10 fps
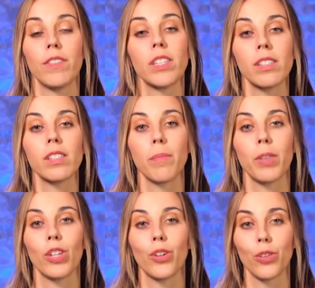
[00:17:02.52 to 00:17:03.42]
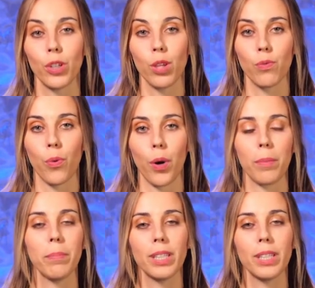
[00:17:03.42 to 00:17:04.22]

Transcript: If this is something you're looking for,